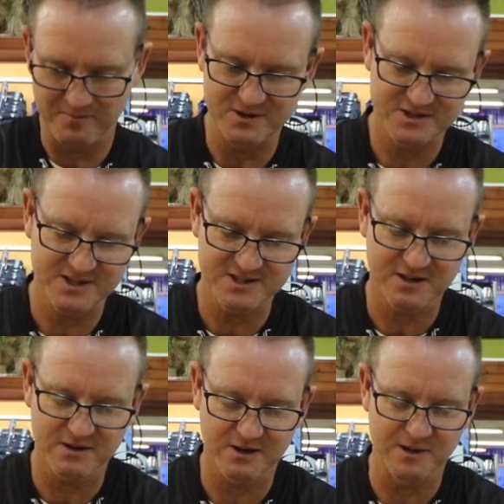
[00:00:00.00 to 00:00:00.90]
most of these
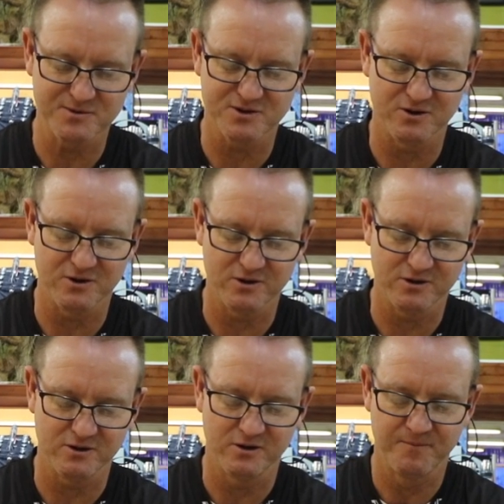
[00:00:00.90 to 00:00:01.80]
sinker clips
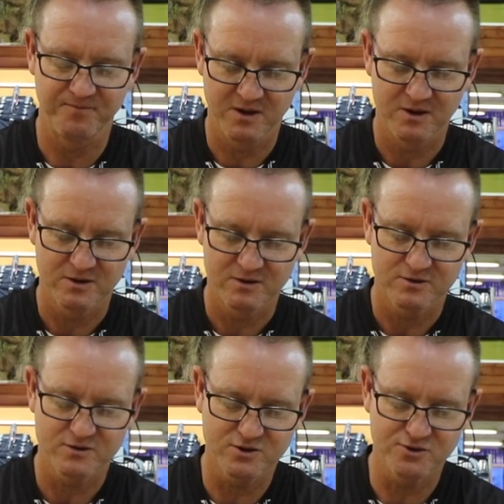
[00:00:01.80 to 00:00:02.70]
are
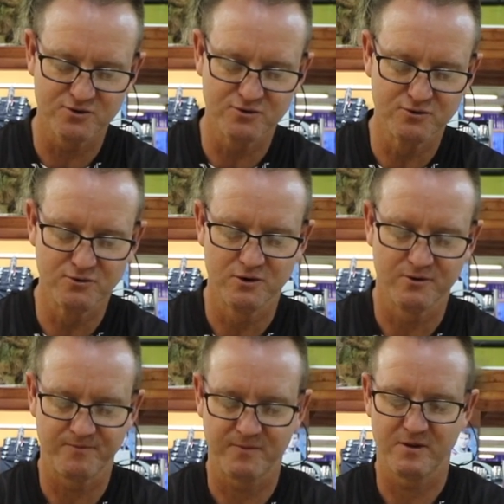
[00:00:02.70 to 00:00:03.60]
too
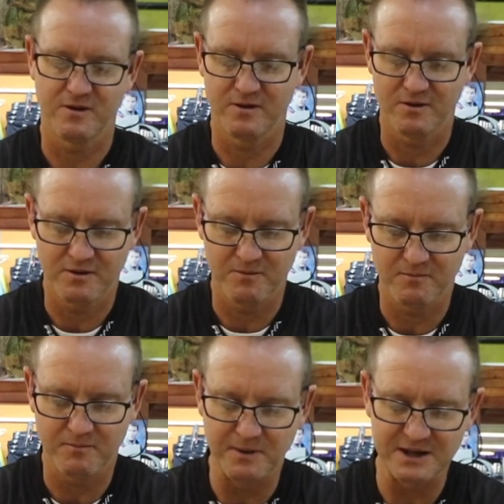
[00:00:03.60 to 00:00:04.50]

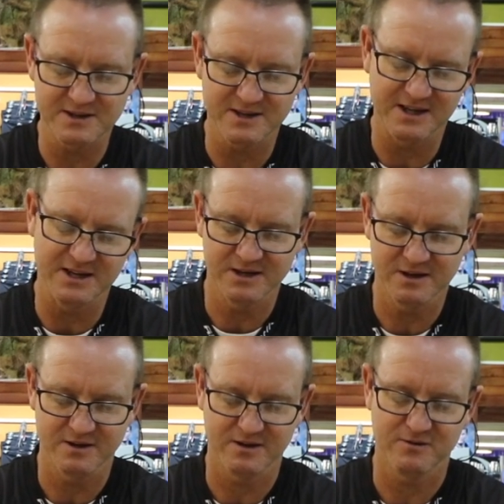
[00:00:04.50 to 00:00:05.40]
bent
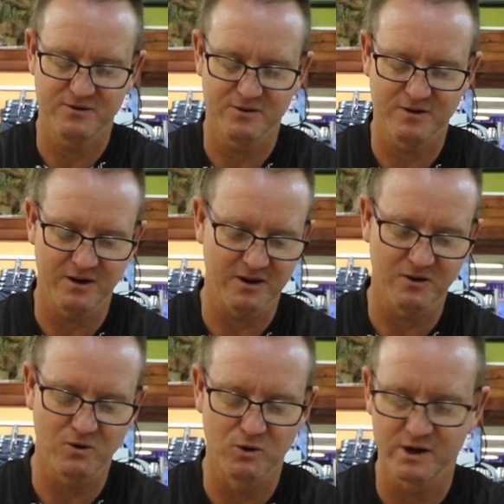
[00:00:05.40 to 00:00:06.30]
in, if you, I
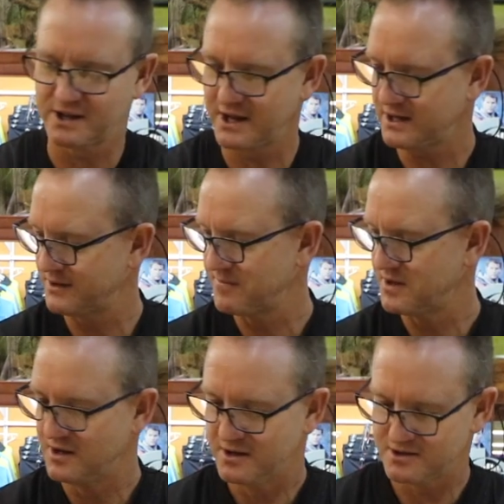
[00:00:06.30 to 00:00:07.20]
can call it that.
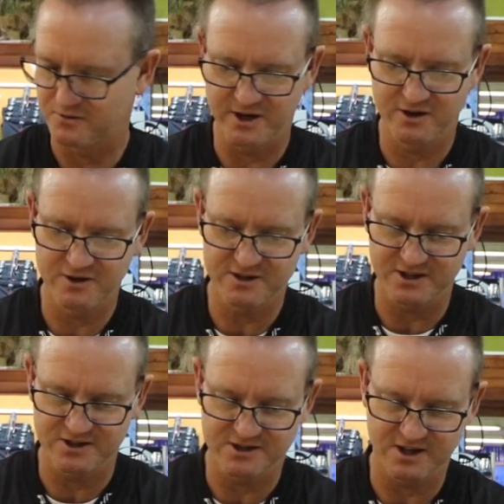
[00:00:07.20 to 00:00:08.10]
So what I do is
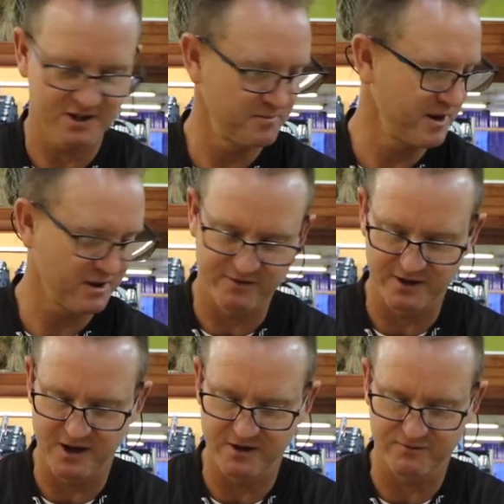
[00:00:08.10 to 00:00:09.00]
I just take the back of a
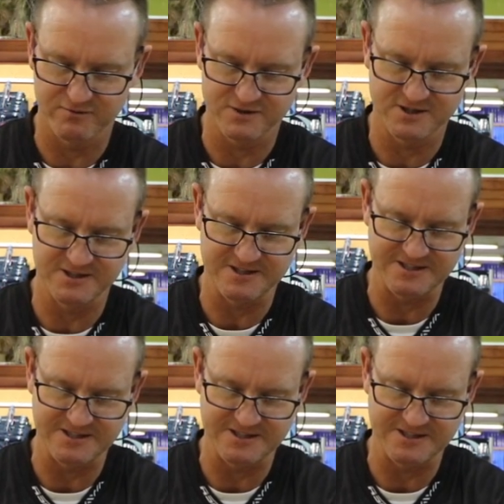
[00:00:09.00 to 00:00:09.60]
knife or scissors